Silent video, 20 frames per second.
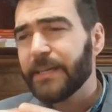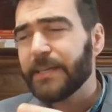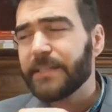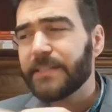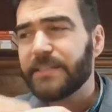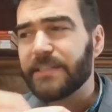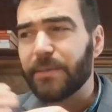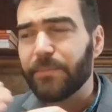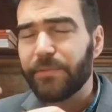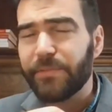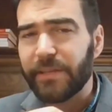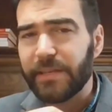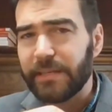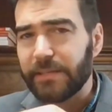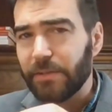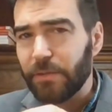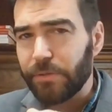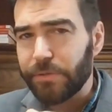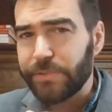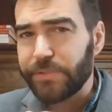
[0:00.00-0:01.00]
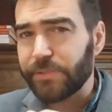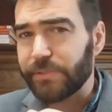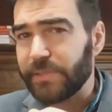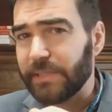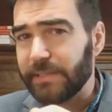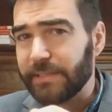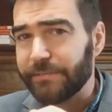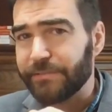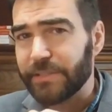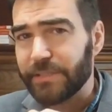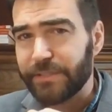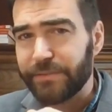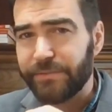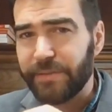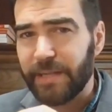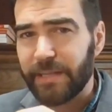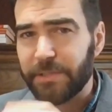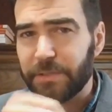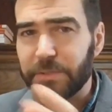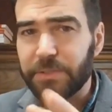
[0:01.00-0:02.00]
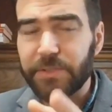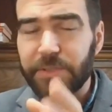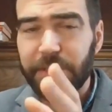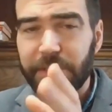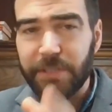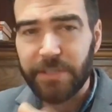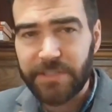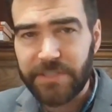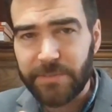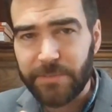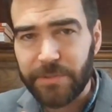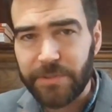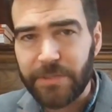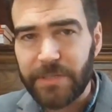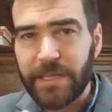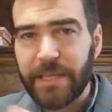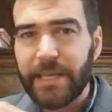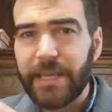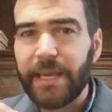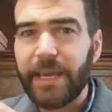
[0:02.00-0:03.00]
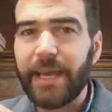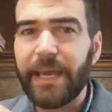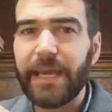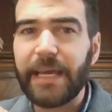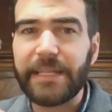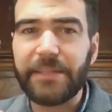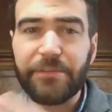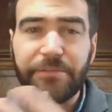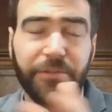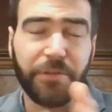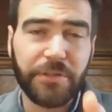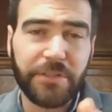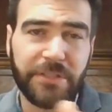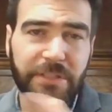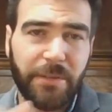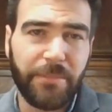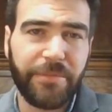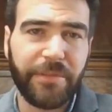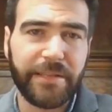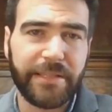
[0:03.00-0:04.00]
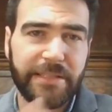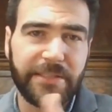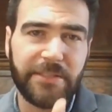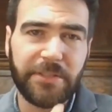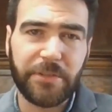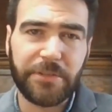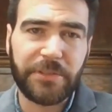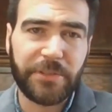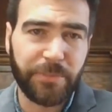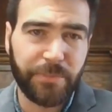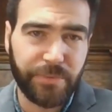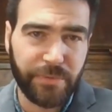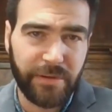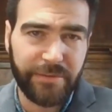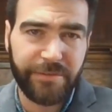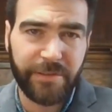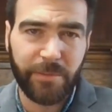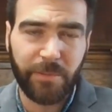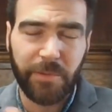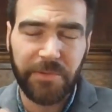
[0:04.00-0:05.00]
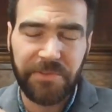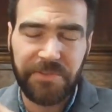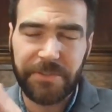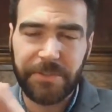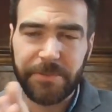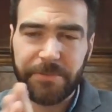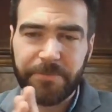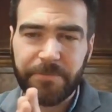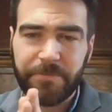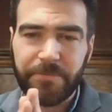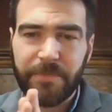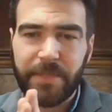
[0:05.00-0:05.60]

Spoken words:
something that also delivers value to the customer, and of course, something that's also profitable to you.